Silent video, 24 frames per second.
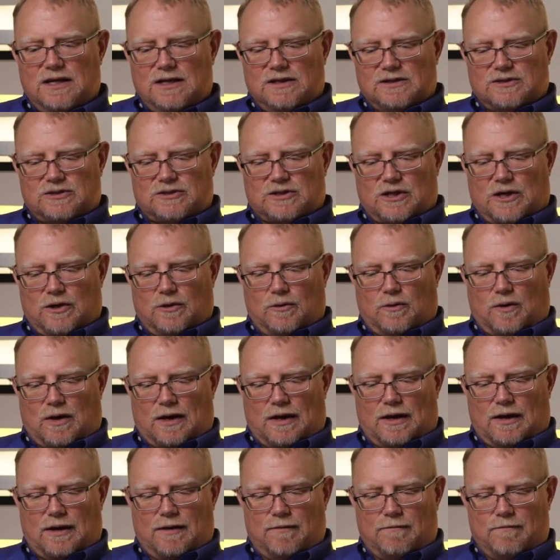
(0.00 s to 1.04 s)
So
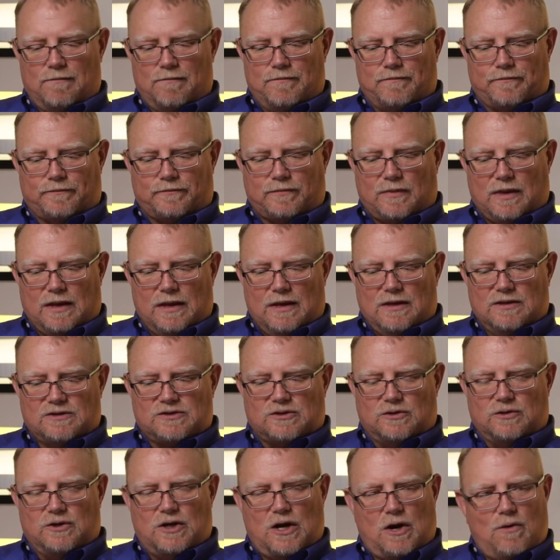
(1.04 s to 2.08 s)

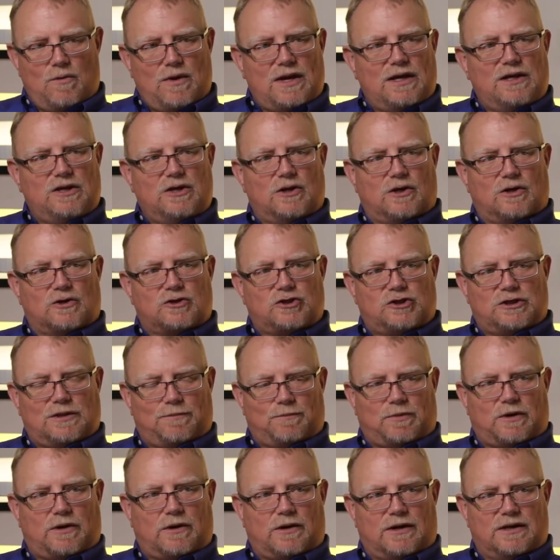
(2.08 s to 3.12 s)
knowing your
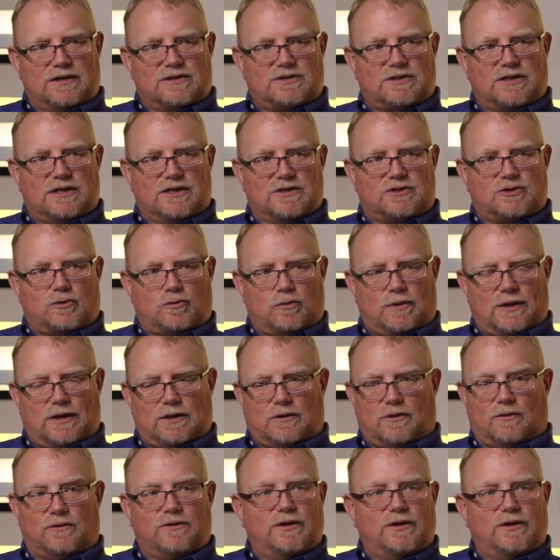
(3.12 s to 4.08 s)
shipper is critical.